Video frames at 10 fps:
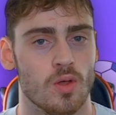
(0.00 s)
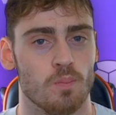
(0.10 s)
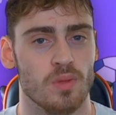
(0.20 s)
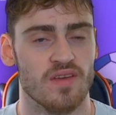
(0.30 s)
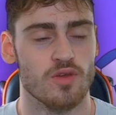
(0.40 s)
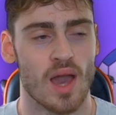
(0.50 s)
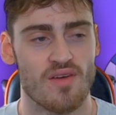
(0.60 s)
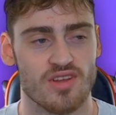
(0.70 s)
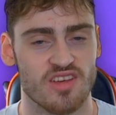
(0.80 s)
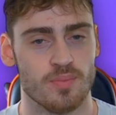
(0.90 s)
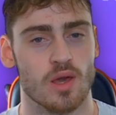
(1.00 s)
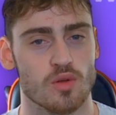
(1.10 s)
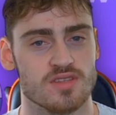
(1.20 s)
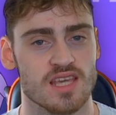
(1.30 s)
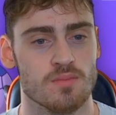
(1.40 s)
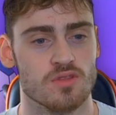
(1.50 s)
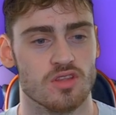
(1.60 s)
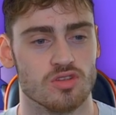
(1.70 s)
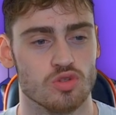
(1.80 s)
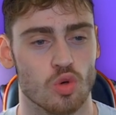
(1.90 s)
But if you have an FPL team
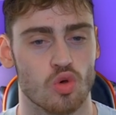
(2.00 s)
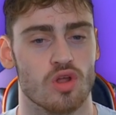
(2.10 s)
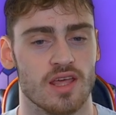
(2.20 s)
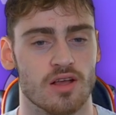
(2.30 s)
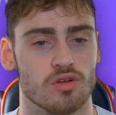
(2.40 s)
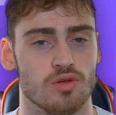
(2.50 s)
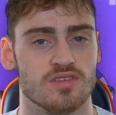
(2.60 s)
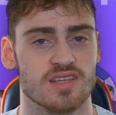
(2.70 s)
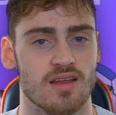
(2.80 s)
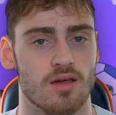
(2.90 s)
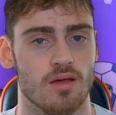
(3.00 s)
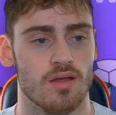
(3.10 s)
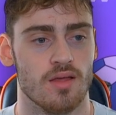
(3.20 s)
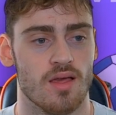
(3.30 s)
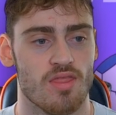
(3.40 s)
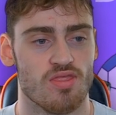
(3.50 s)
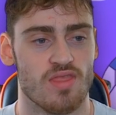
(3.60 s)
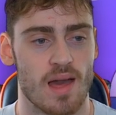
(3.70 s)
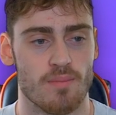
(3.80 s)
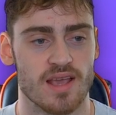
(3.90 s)
that's not going to include Salah,
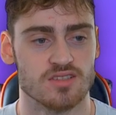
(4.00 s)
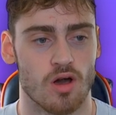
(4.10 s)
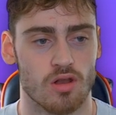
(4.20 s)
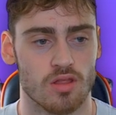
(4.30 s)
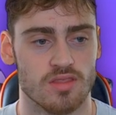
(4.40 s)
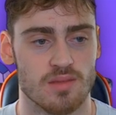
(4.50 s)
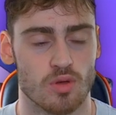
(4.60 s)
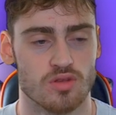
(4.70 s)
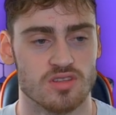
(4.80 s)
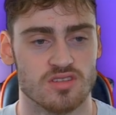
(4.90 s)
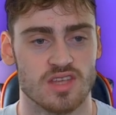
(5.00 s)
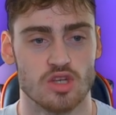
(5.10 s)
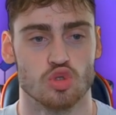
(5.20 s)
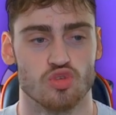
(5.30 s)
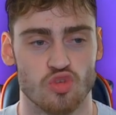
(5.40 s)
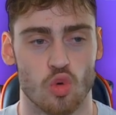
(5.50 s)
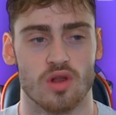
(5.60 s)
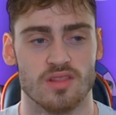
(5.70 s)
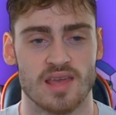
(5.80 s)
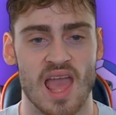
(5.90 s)
that makes Haaland the most essential
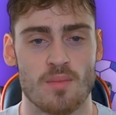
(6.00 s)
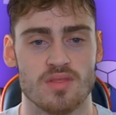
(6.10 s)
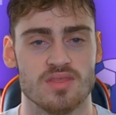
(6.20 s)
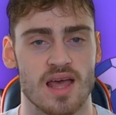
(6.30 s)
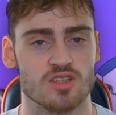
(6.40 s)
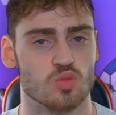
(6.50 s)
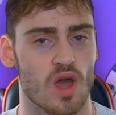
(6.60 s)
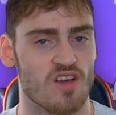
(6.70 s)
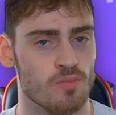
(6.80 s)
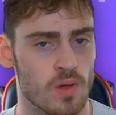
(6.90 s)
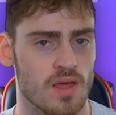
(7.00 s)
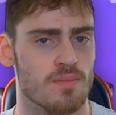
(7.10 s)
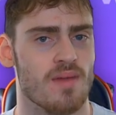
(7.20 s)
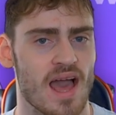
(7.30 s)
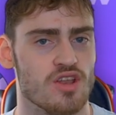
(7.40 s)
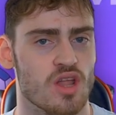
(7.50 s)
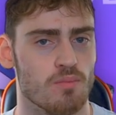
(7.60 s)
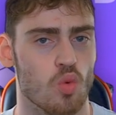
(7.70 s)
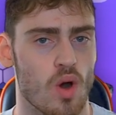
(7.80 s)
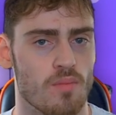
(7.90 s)
forward in the game, and that's why I've put him at
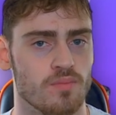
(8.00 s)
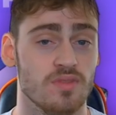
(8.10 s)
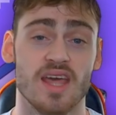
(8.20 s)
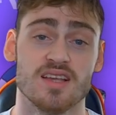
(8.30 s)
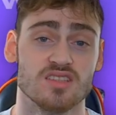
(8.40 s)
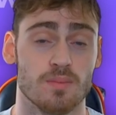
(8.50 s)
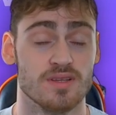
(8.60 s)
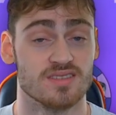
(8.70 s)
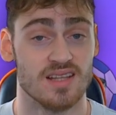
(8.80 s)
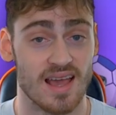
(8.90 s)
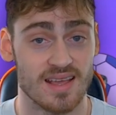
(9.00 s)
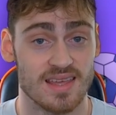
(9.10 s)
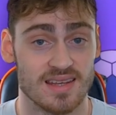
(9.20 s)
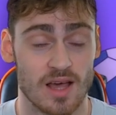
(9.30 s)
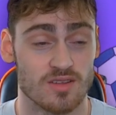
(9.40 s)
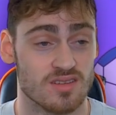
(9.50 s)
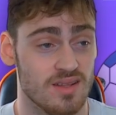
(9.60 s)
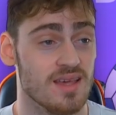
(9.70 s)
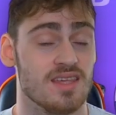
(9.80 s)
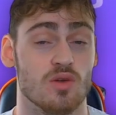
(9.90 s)
number 1. Next up is Solanke. Now,
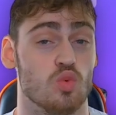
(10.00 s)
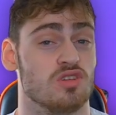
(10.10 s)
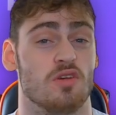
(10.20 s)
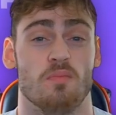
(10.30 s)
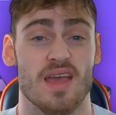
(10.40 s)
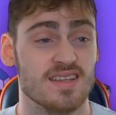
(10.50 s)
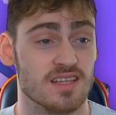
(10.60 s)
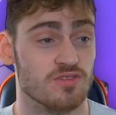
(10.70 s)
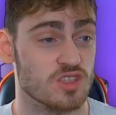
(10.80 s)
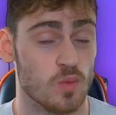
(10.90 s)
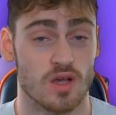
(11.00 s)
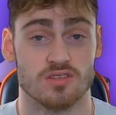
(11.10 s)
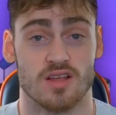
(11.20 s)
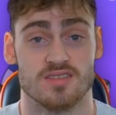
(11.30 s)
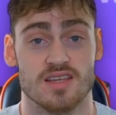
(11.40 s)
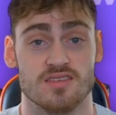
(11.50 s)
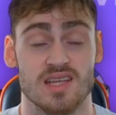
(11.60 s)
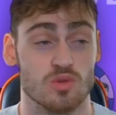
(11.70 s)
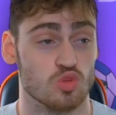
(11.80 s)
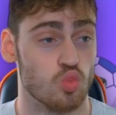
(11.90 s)
Solanke wasn't amazing for Spurs last season.
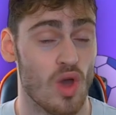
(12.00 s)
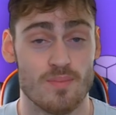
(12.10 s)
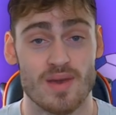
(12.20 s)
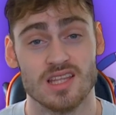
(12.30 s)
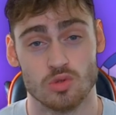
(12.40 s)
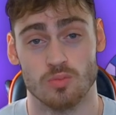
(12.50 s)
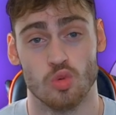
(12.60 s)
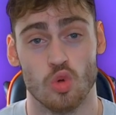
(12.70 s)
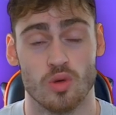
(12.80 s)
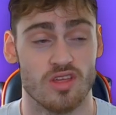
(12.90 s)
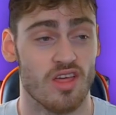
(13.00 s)
He was way better at Bournemouth.